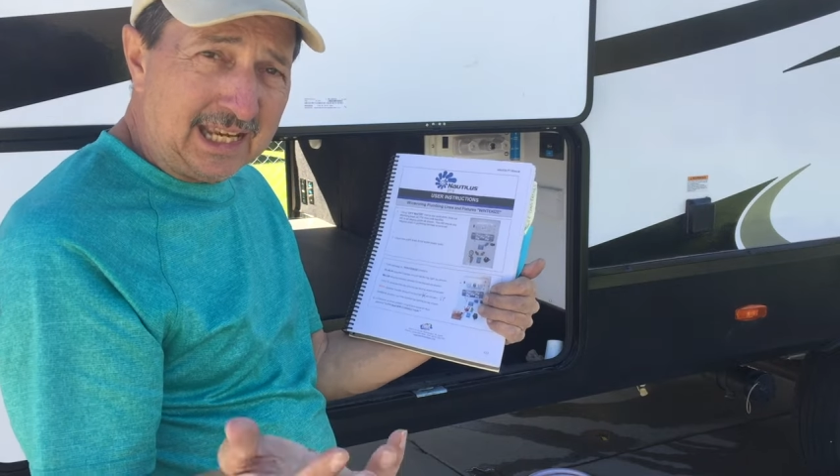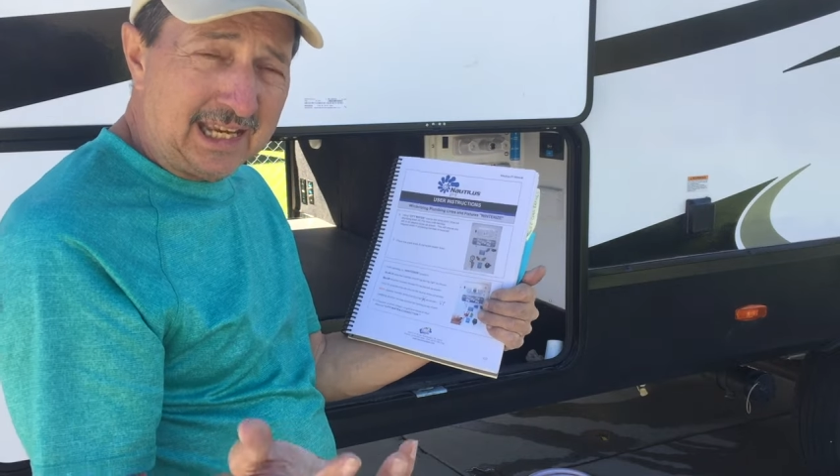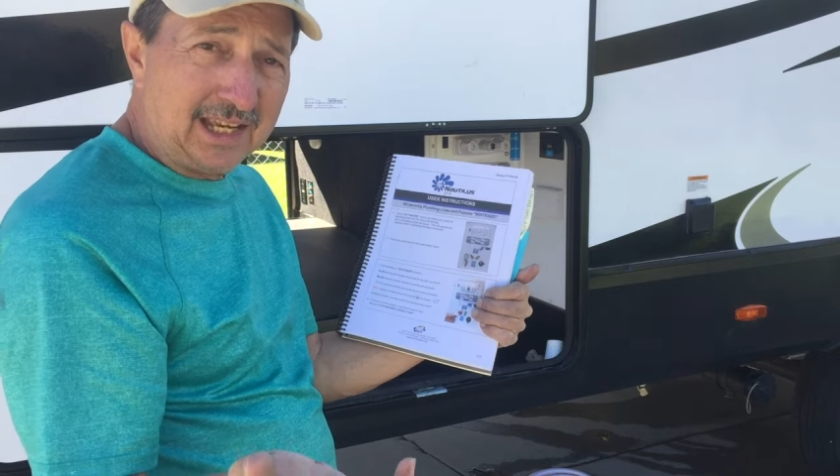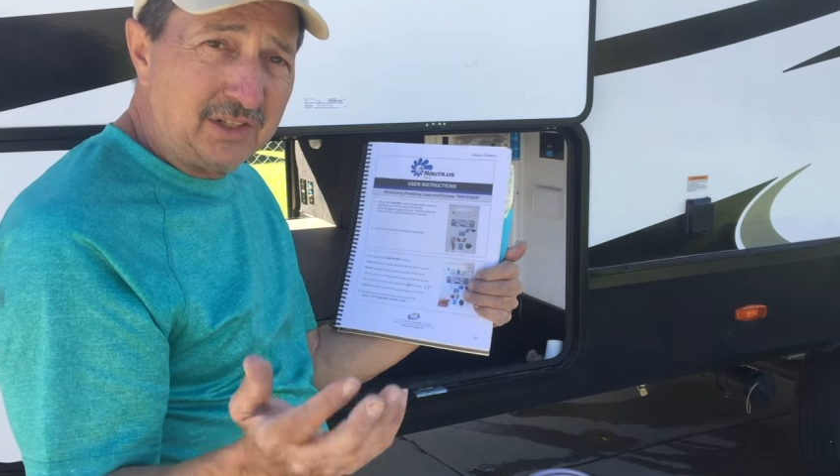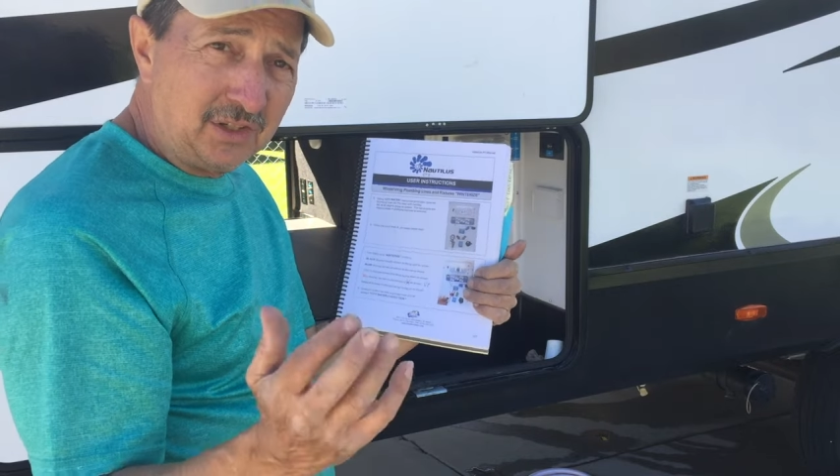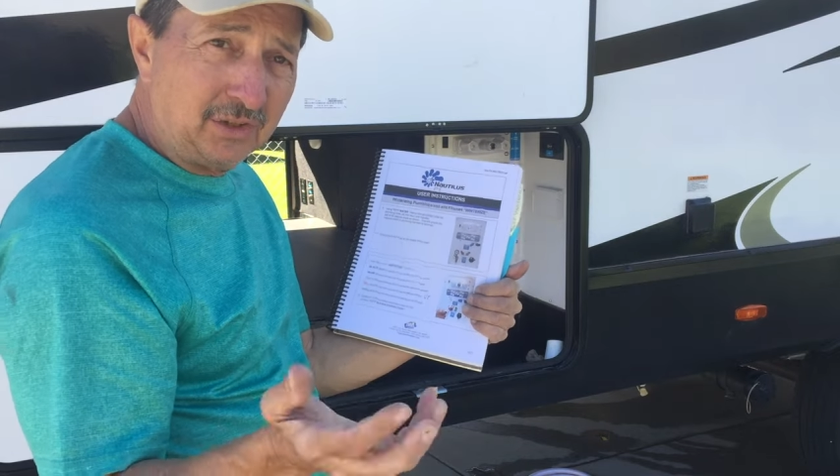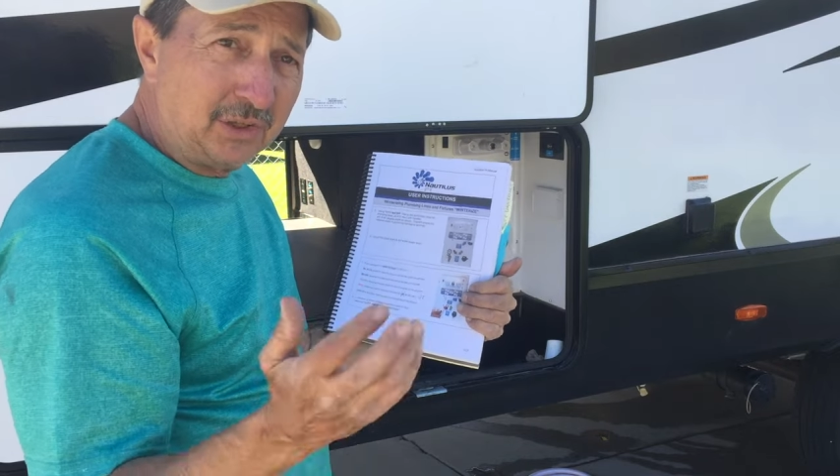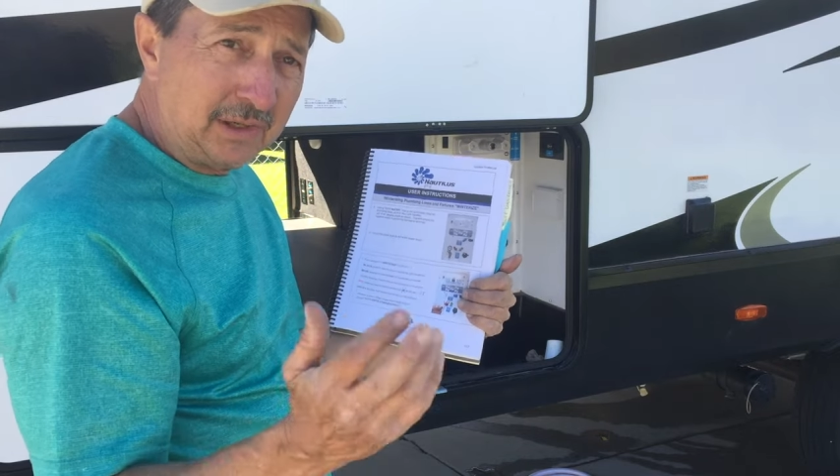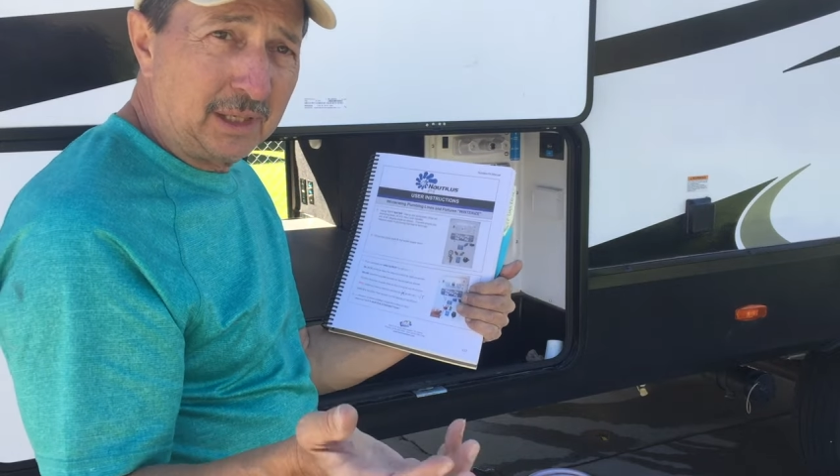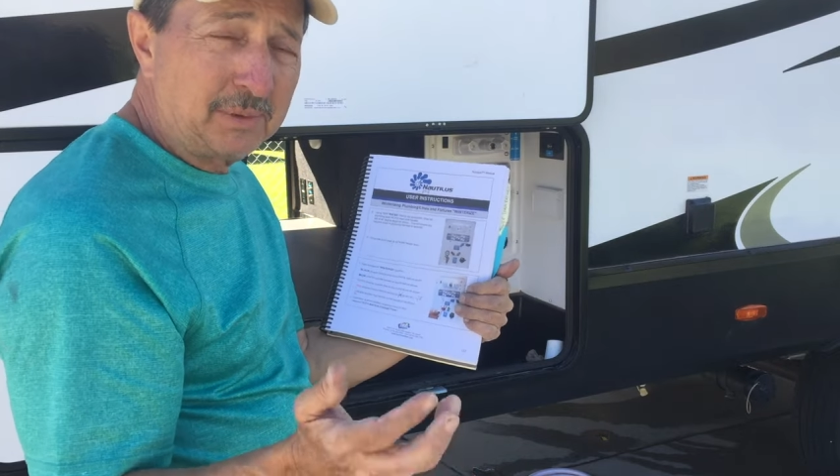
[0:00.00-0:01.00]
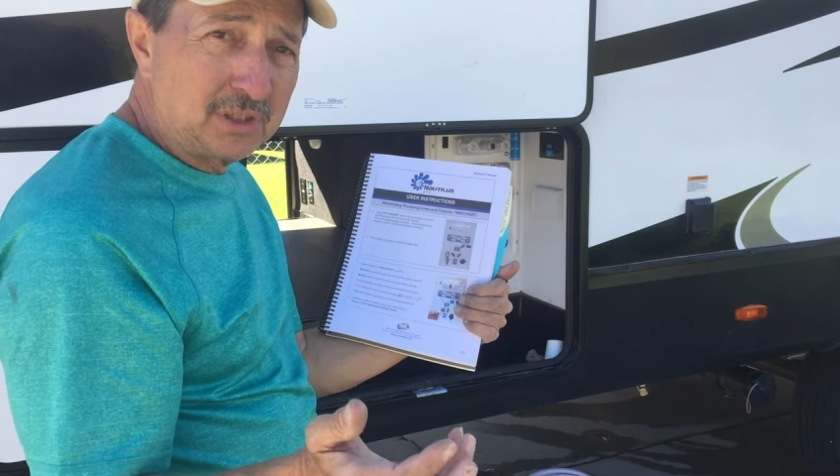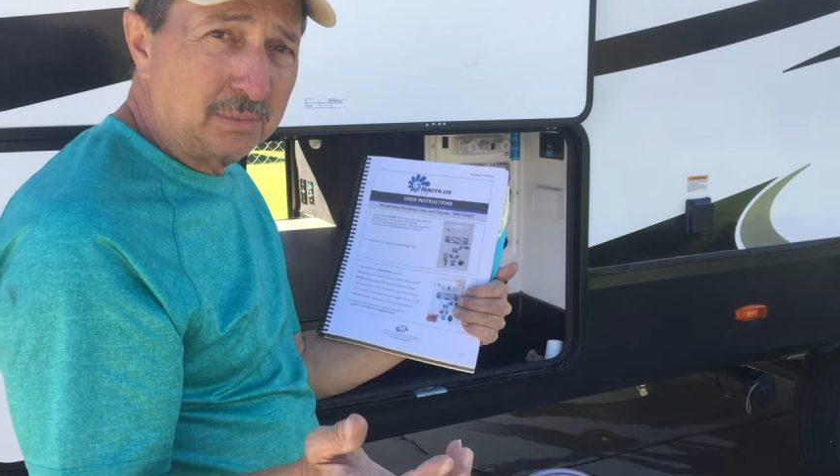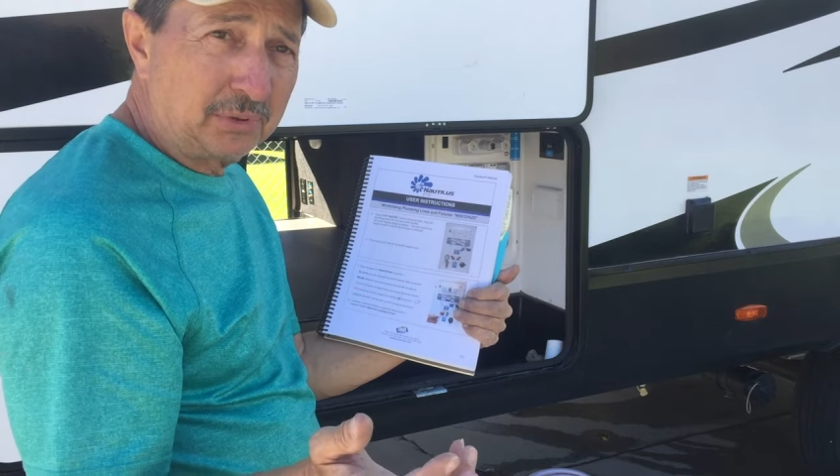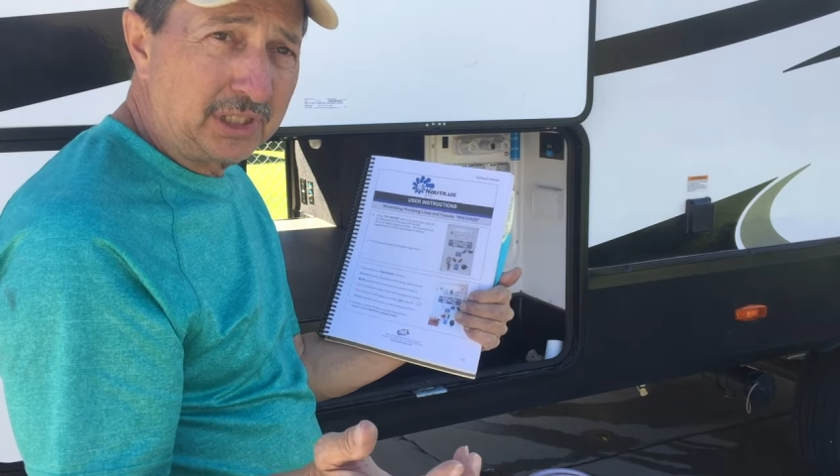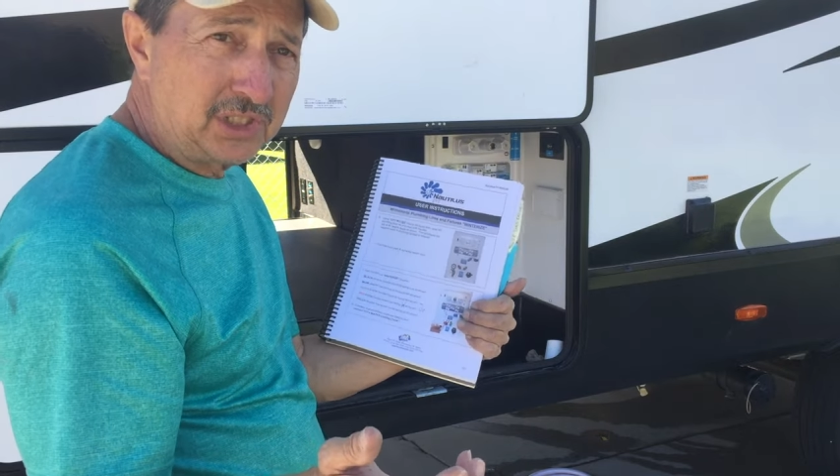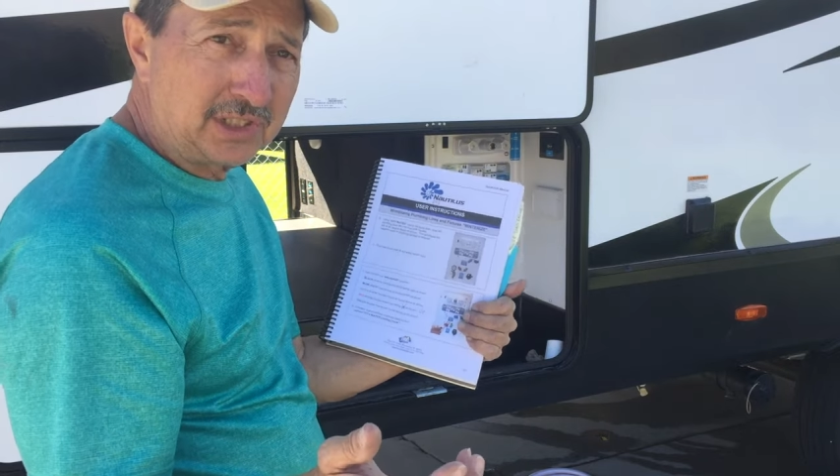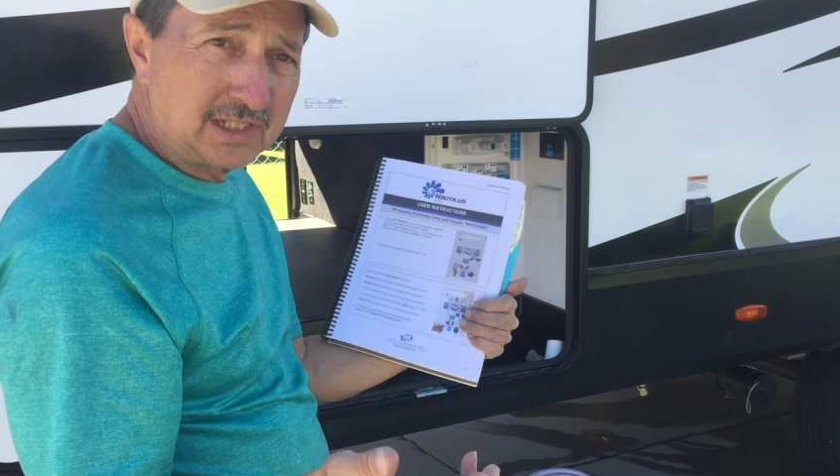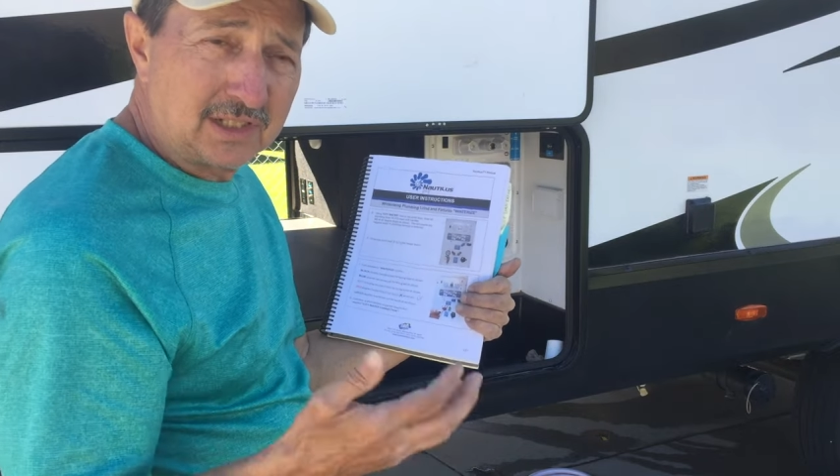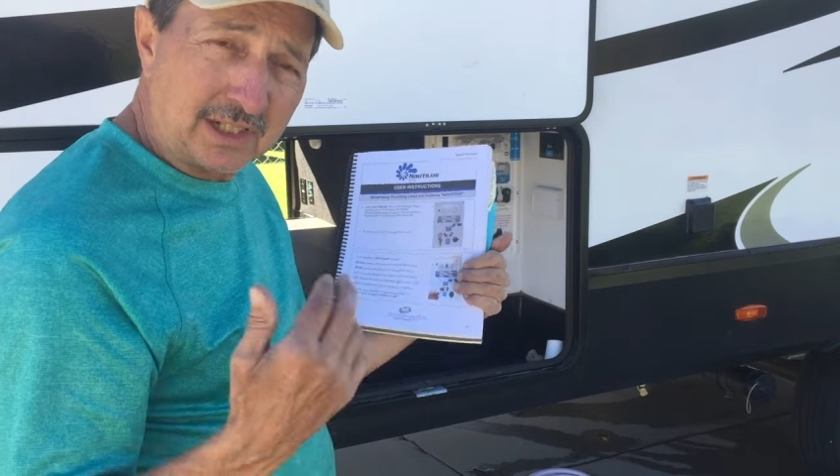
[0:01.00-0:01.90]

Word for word: and you don't know how much the pressure is,